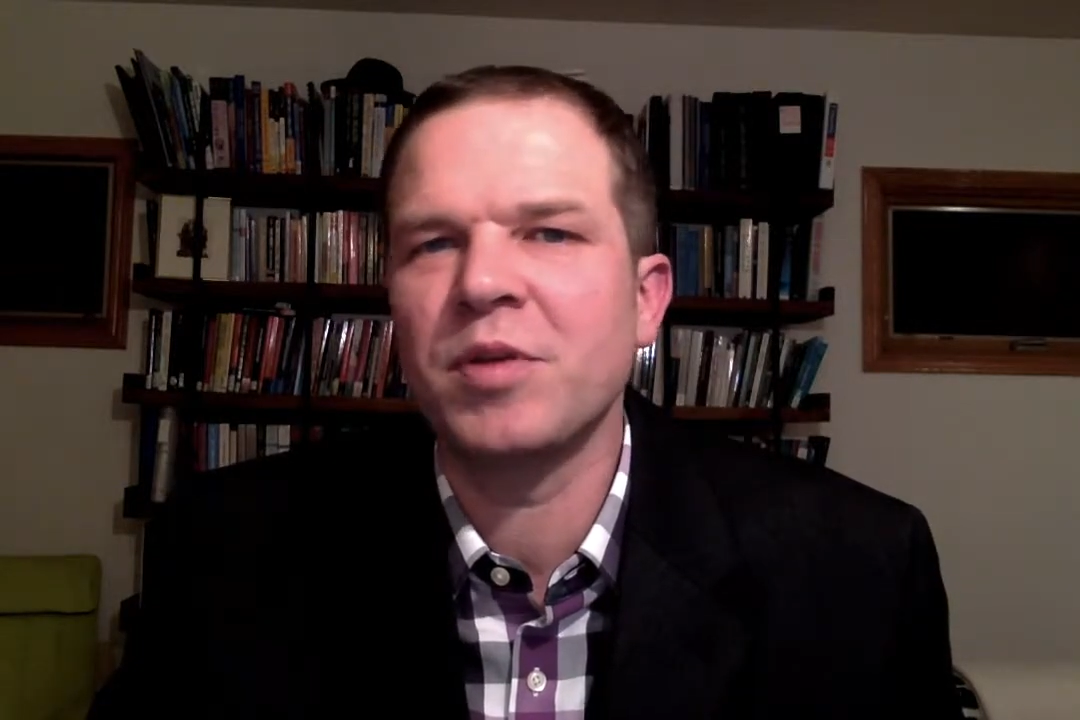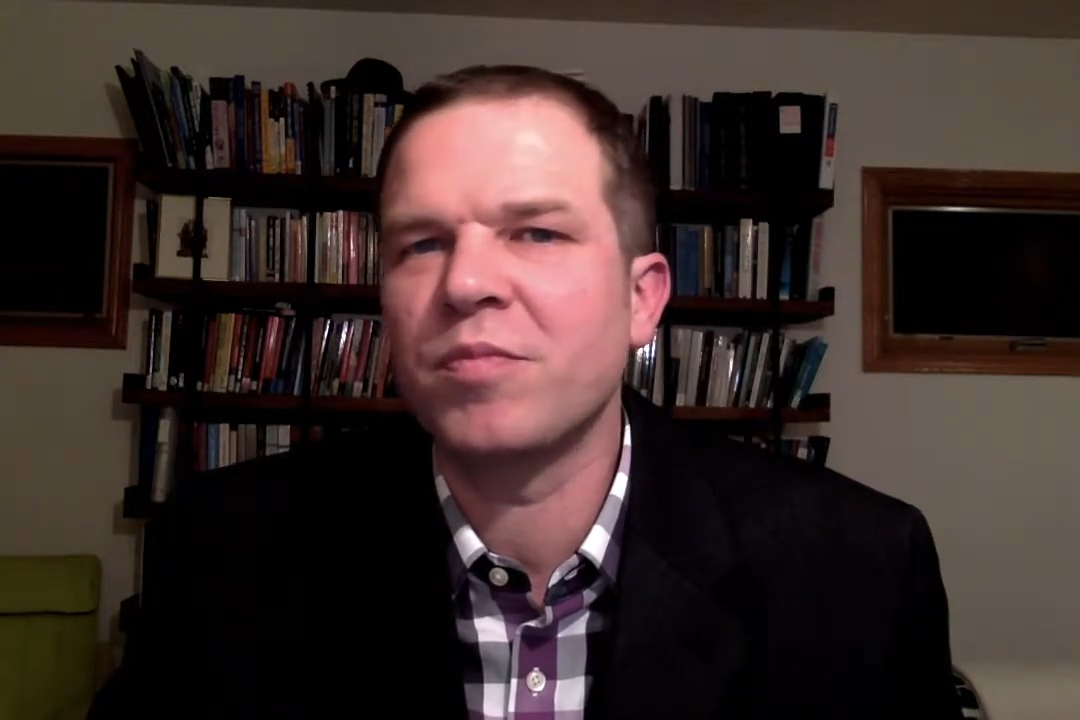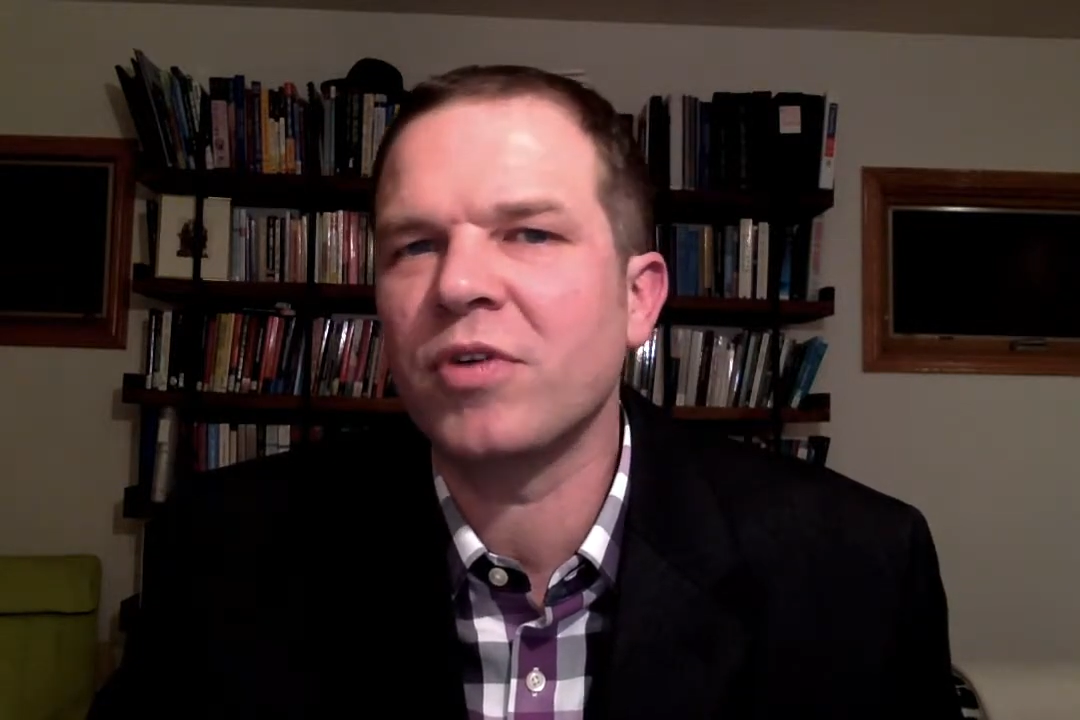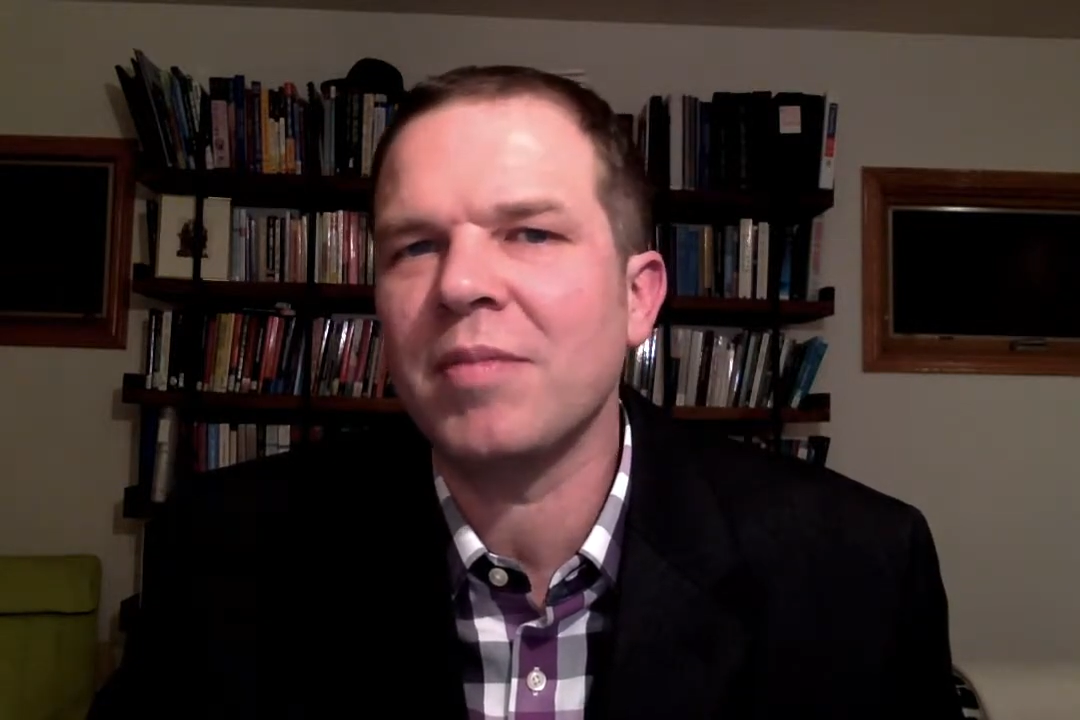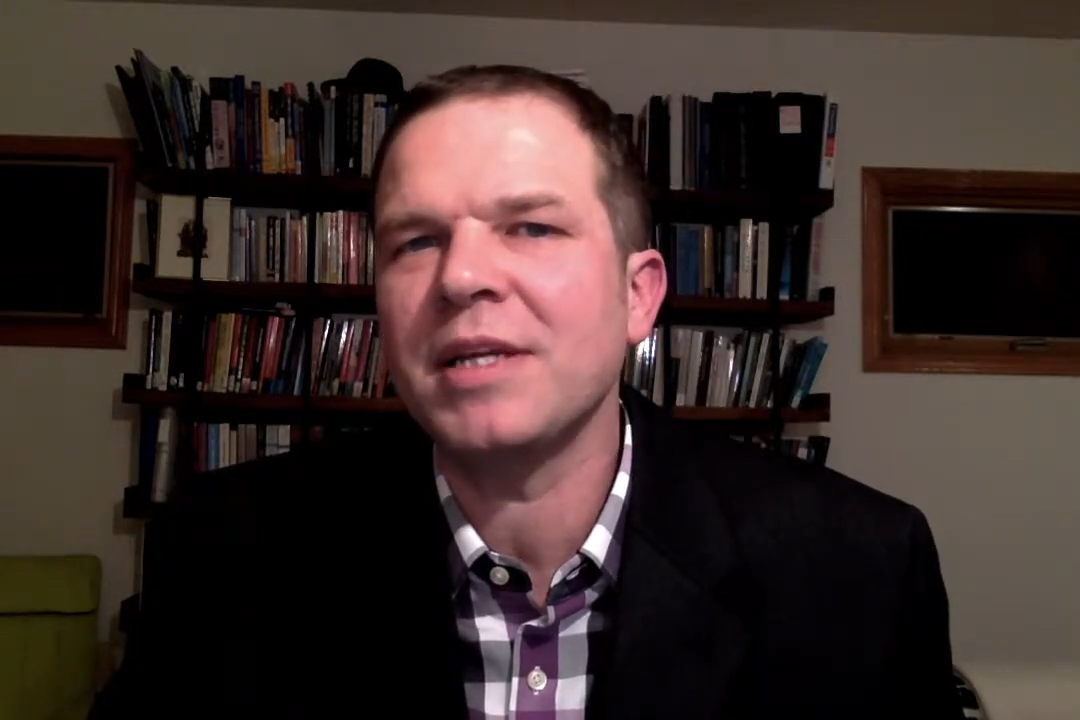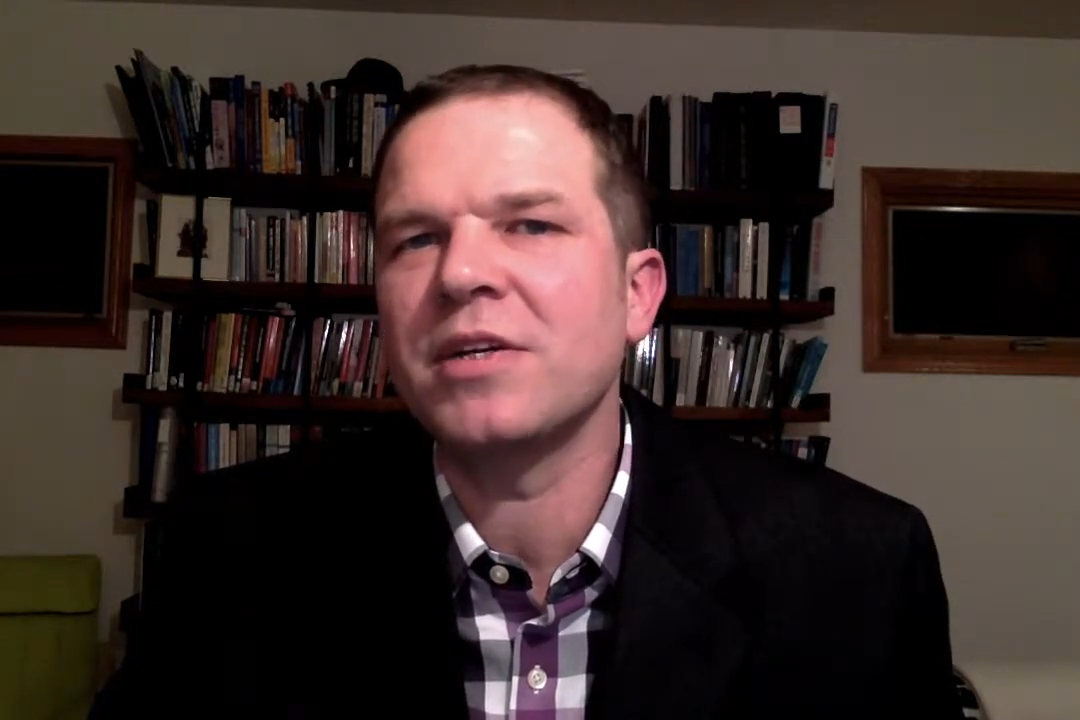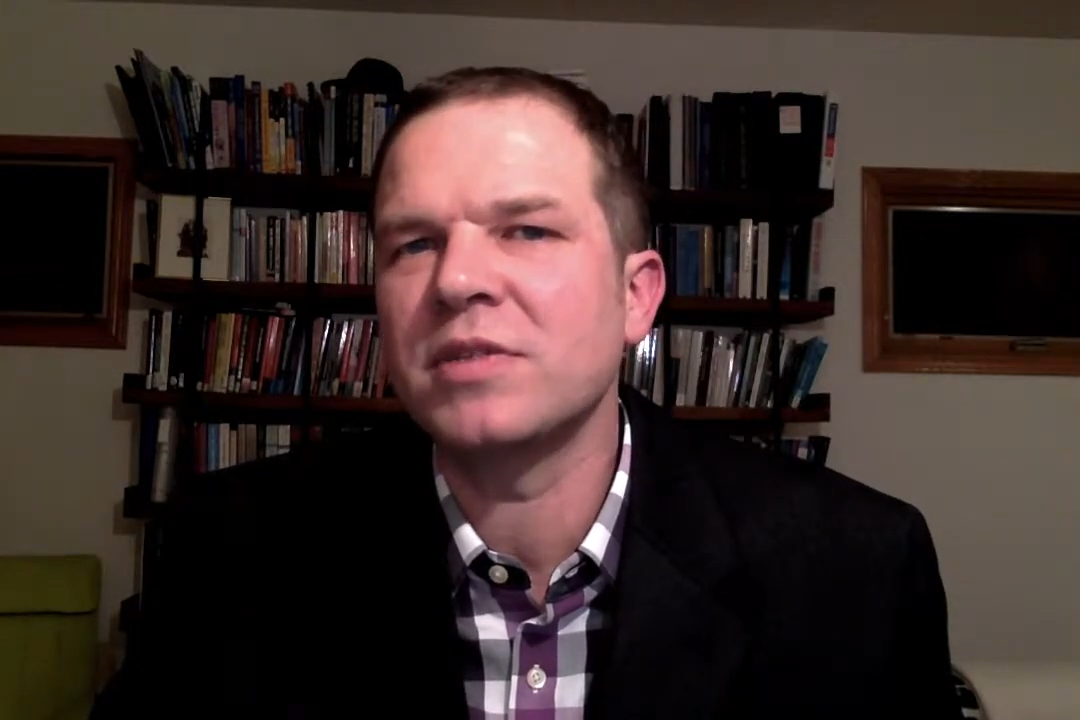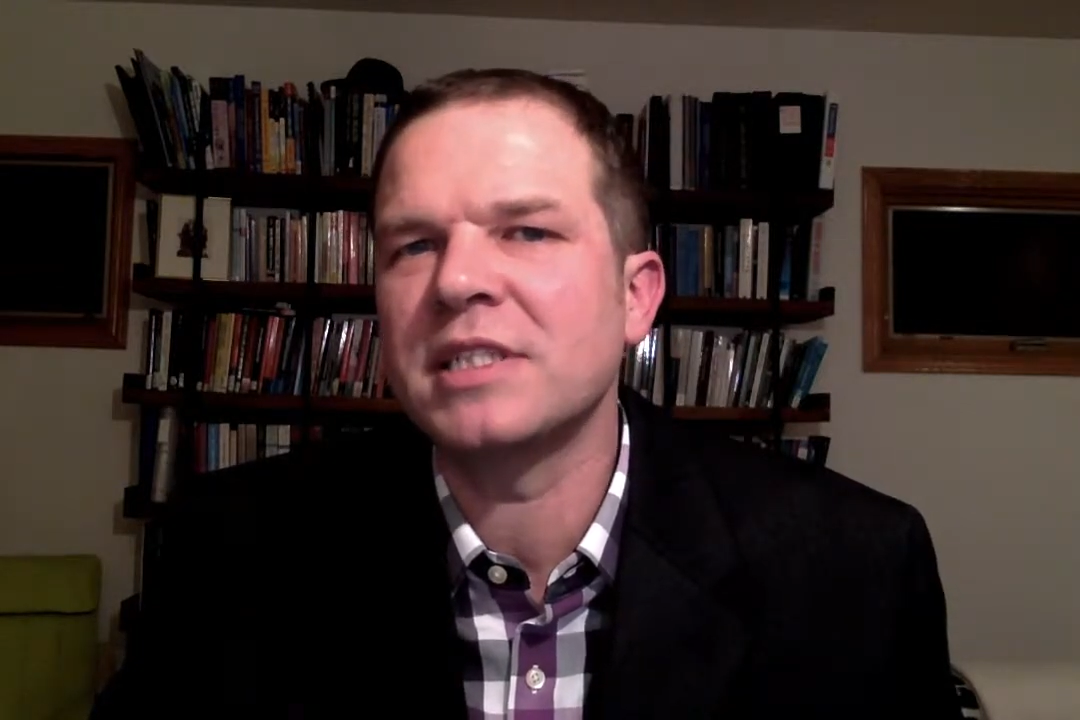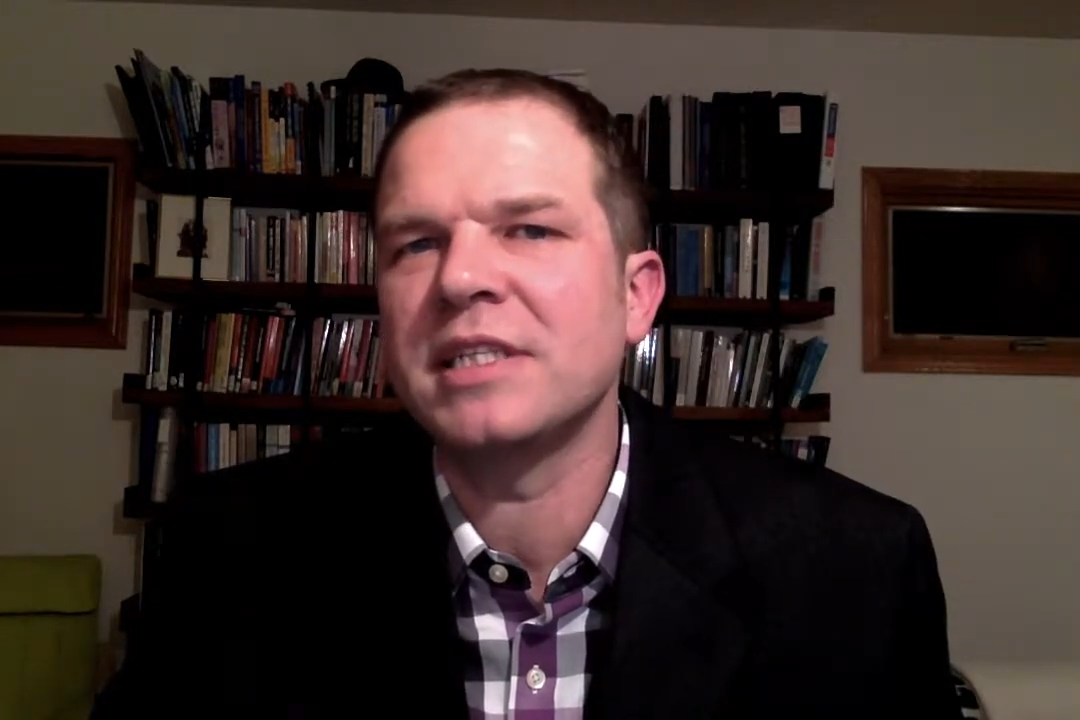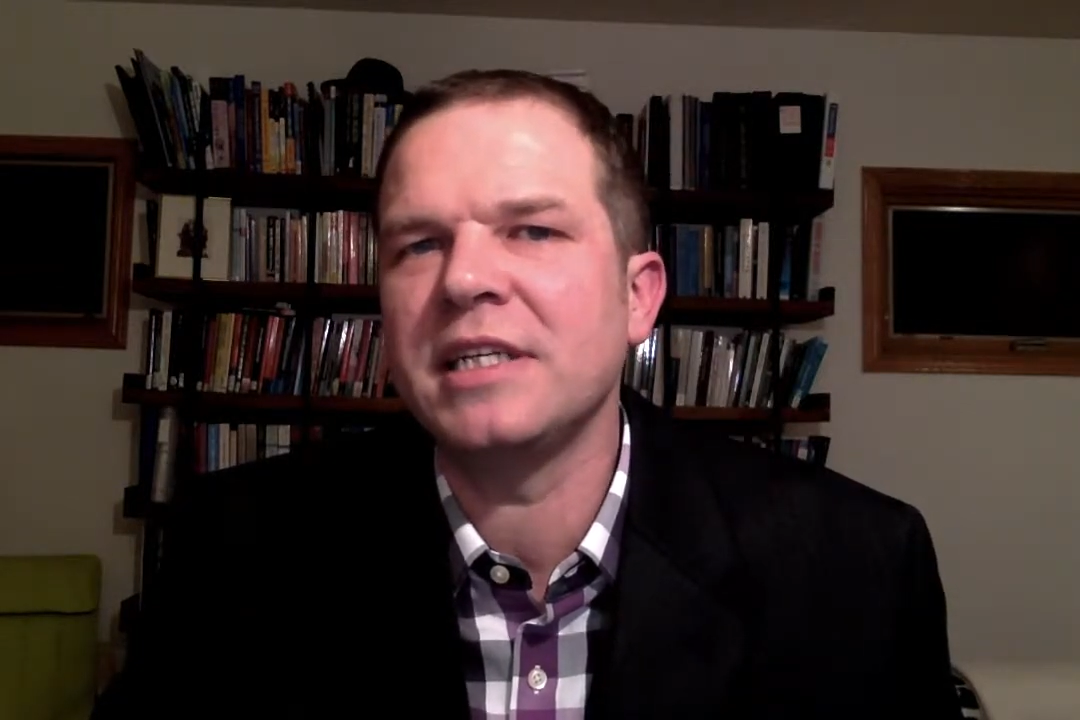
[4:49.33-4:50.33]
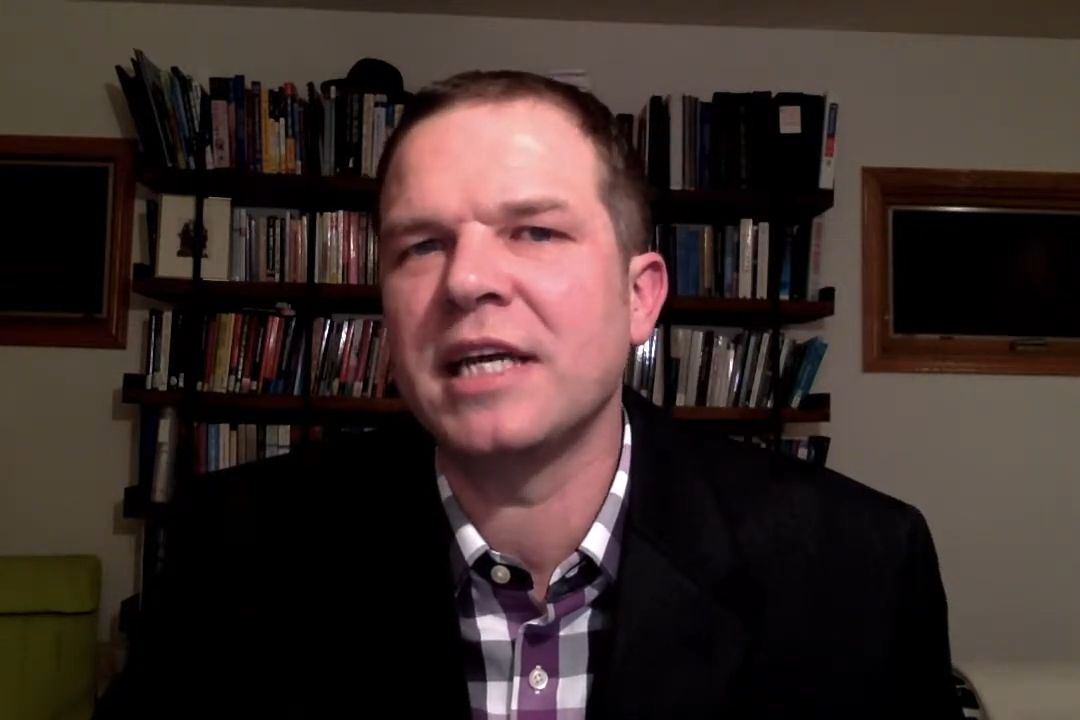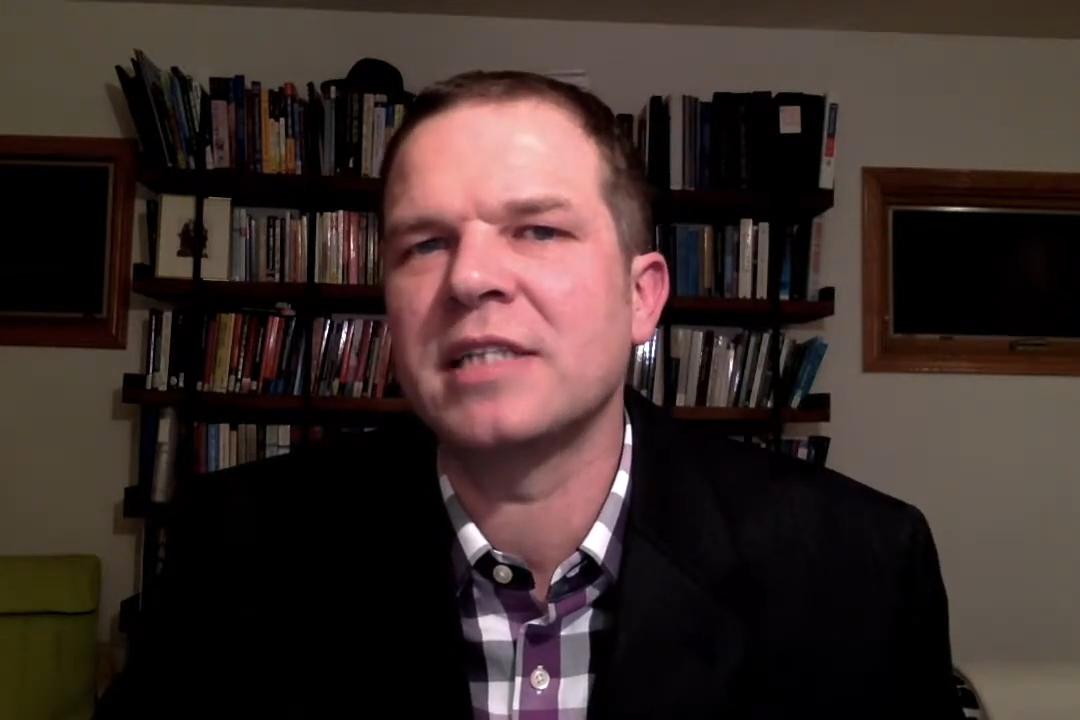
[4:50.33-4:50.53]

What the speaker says: you probably don't see